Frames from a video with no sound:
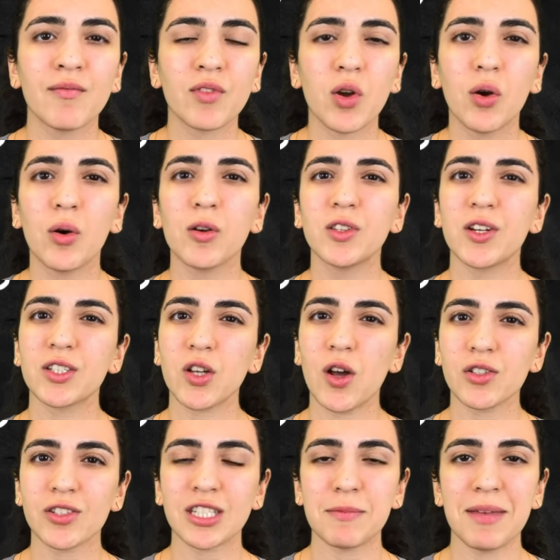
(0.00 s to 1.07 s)
So there's
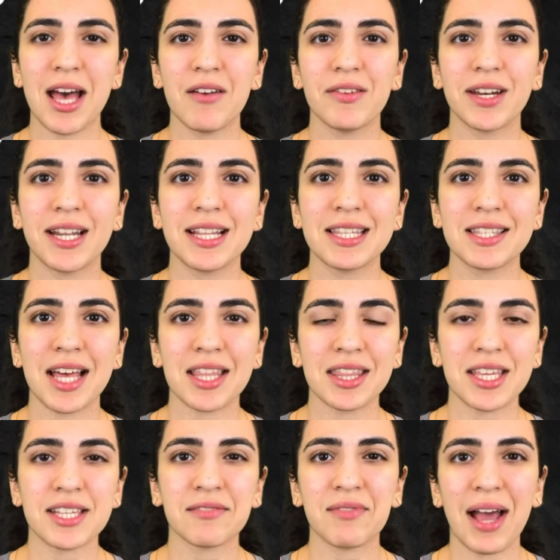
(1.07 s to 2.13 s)
also some evidence that
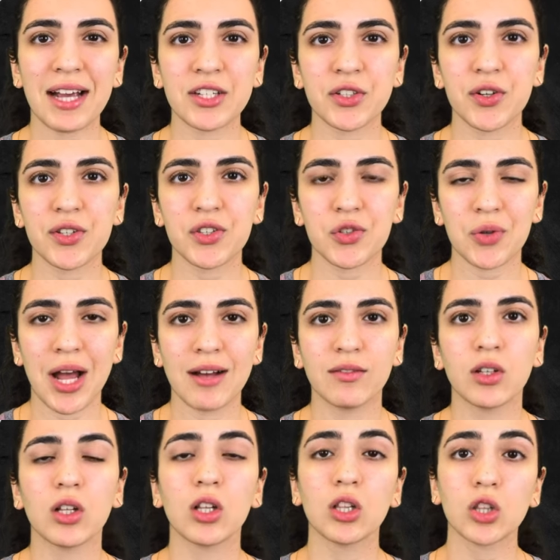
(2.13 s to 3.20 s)
these factors
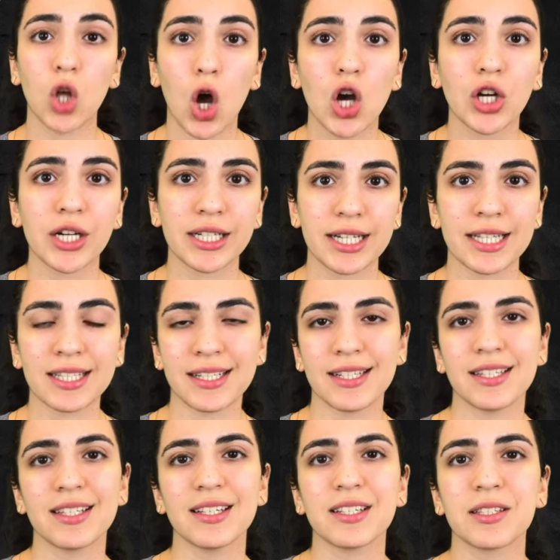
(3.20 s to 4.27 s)
travel longer
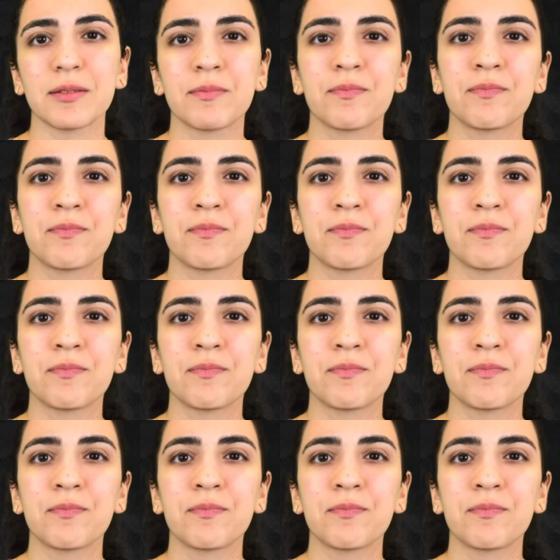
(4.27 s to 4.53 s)
distances.